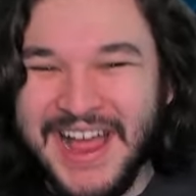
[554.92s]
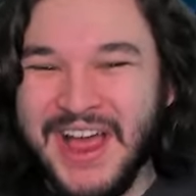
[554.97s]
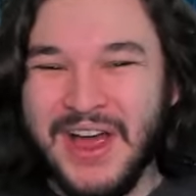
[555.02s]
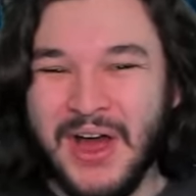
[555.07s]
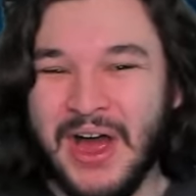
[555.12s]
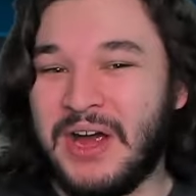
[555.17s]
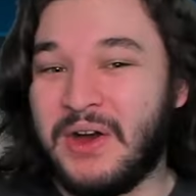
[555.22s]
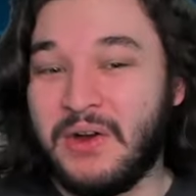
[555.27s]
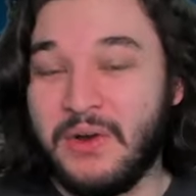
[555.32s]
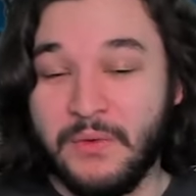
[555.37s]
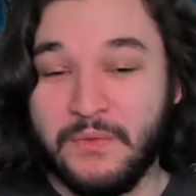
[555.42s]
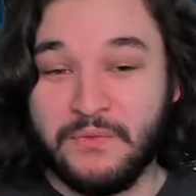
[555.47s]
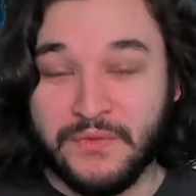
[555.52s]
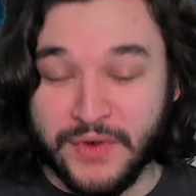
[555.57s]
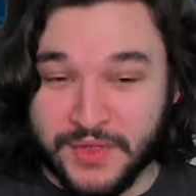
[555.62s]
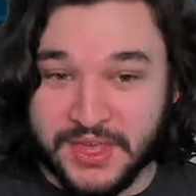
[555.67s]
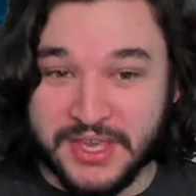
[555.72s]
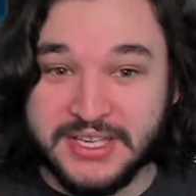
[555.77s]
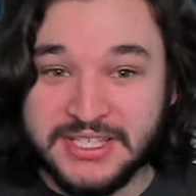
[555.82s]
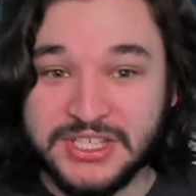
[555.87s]
uh,
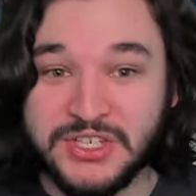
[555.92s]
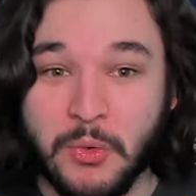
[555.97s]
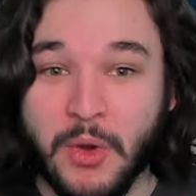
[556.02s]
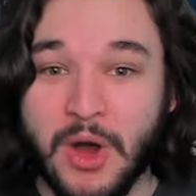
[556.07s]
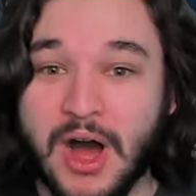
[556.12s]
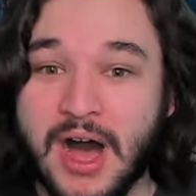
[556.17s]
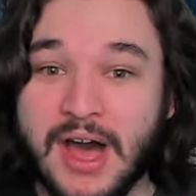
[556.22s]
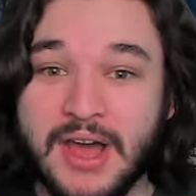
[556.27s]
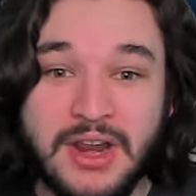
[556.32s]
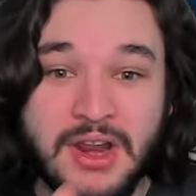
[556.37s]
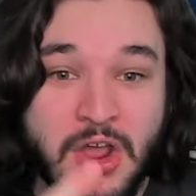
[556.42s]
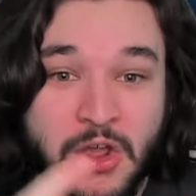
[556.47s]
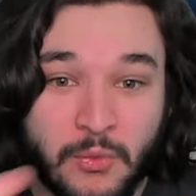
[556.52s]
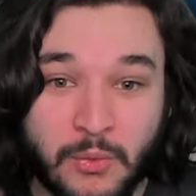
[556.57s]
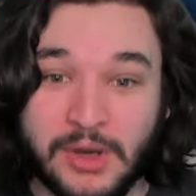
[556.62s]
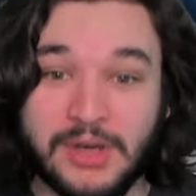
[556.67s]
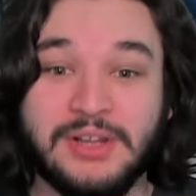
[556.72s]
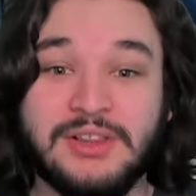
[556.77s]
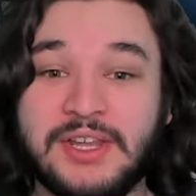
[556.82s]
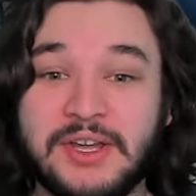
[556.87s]
for this squad,
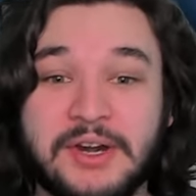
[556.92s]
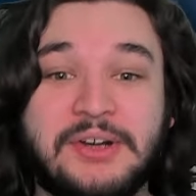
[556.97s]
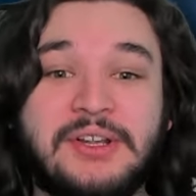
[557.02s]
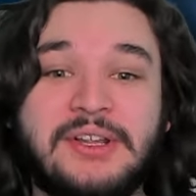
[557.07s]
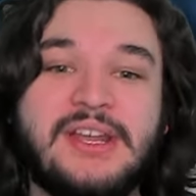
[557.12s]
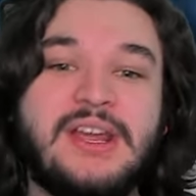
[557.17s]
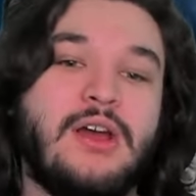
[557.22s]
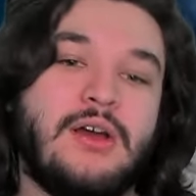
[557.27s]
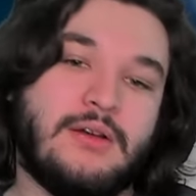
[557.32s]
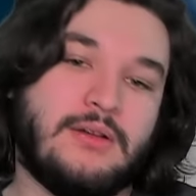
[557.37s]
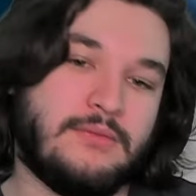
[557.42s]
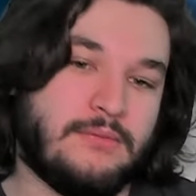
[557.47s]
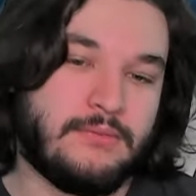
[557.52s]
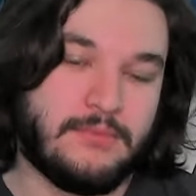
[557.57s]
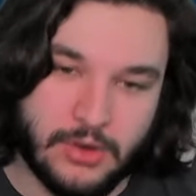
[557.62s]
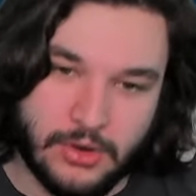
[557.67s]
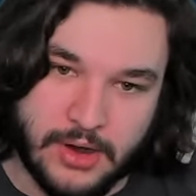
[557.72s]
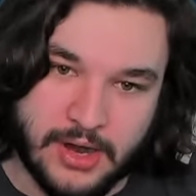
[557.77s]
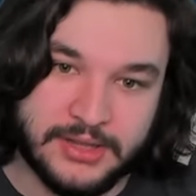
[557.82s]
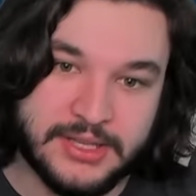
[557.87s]
we're literally,
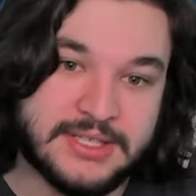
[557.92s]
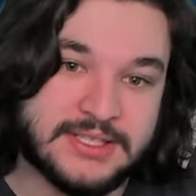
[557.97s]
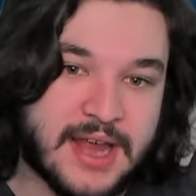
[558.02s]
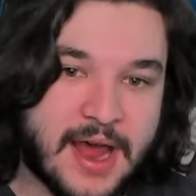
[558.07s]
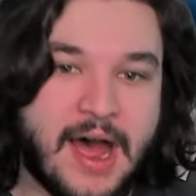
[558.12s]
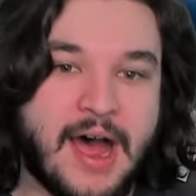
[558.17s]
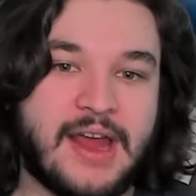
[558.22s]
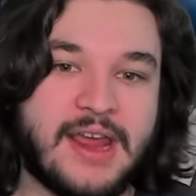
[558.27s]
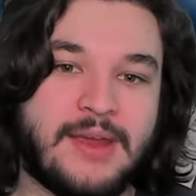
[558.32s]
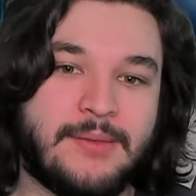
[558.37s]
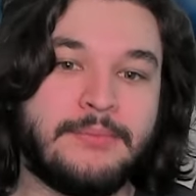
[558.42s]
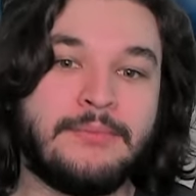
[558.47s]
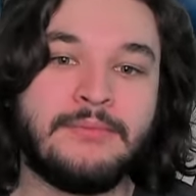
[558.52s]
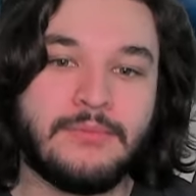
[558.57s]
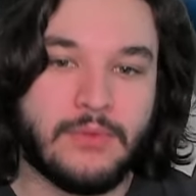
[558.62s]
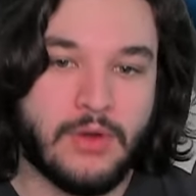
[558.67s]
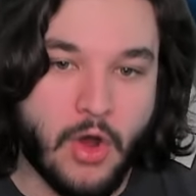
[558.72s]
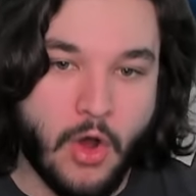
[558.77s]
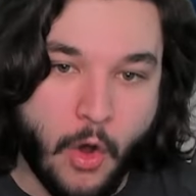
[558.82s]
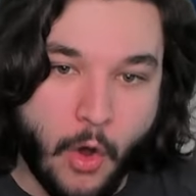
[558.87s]
or at least I am
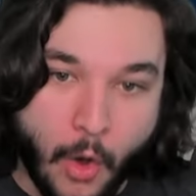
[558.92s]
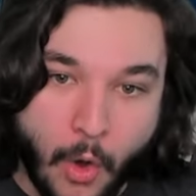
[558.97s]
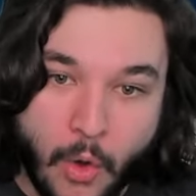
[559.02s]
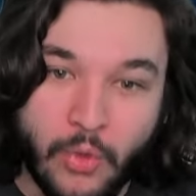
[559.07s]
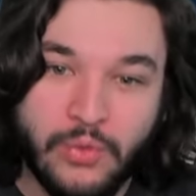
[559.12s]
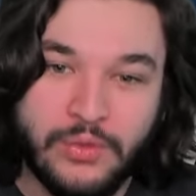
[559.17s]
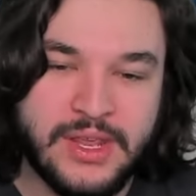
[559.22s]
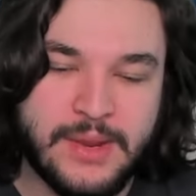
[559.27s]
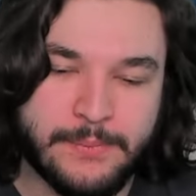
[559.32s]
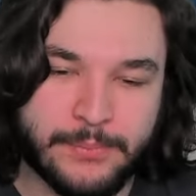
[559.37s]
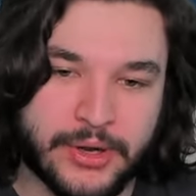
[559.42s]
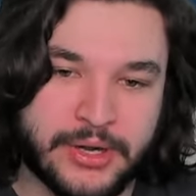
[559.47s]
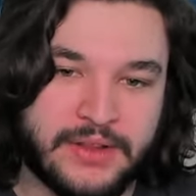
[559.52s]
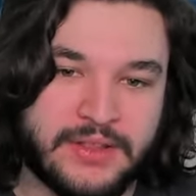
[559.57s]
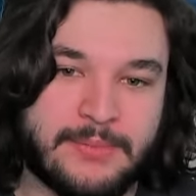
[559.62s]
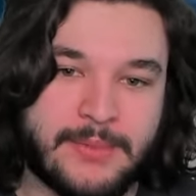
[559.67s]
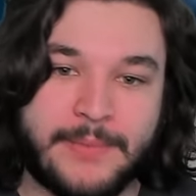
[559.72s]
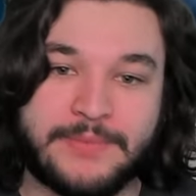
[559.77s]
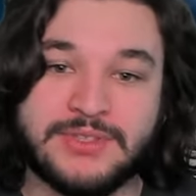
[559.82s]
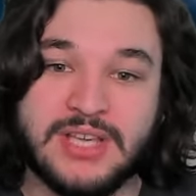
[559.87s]
only bringing
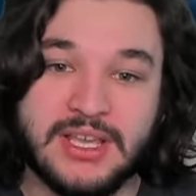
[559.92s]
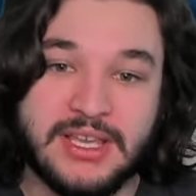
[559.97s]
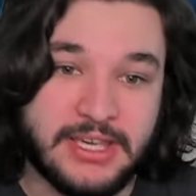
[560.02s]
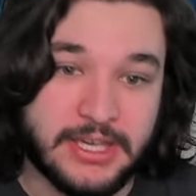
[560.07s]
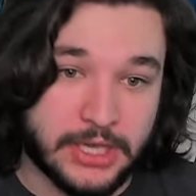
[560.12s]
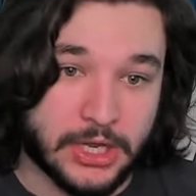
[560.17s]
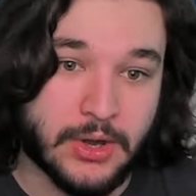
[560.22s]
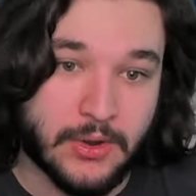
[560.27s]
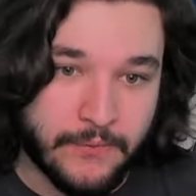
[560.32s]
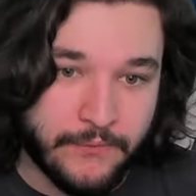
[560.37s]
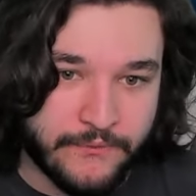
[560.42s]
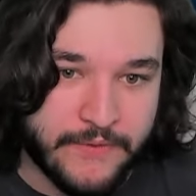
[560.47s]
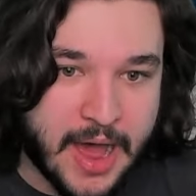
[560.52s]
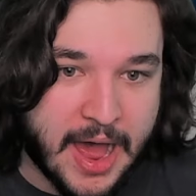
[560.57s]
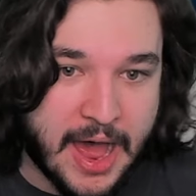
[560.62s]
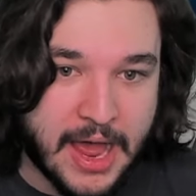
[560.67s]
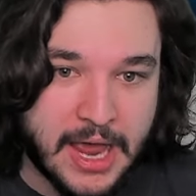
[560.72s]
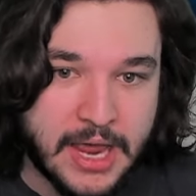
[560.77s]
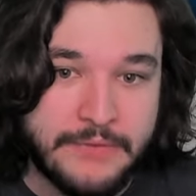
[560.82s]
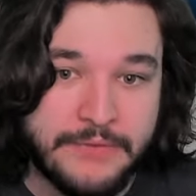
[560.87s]
them up to gear
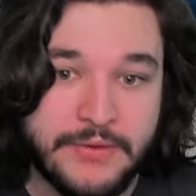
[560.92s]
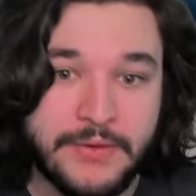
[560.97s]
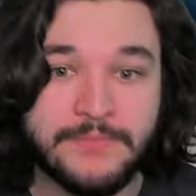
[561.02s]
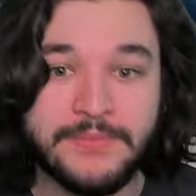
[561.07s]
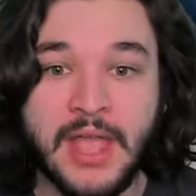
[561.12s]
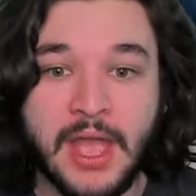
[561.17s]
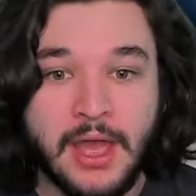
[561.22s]
five,